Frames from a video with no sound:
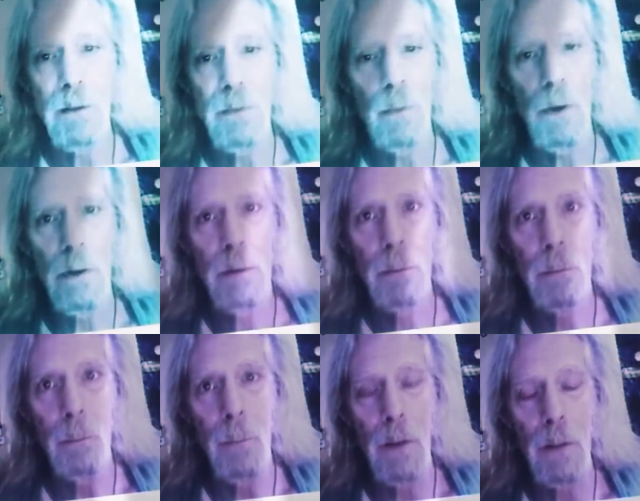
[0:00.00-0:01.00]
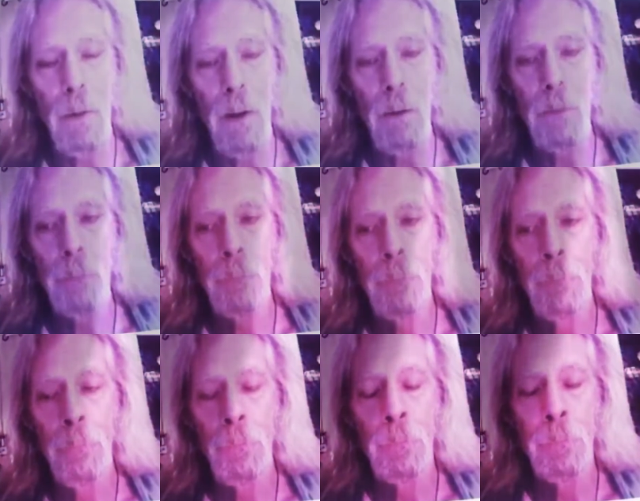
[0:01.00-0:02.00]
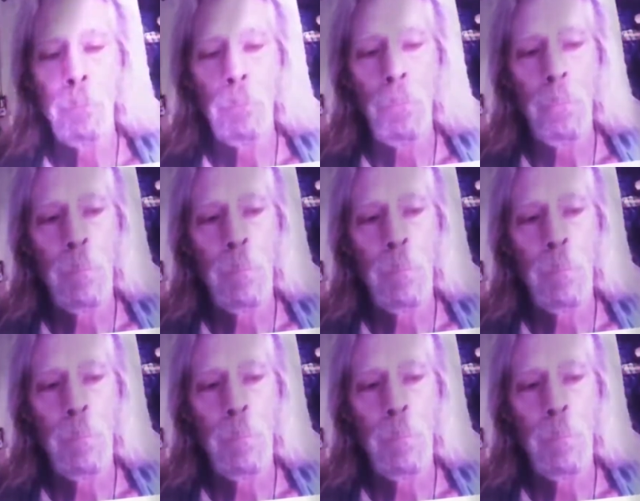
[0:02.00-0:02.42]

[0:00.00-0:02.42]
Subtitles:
Because you play rock band, I know.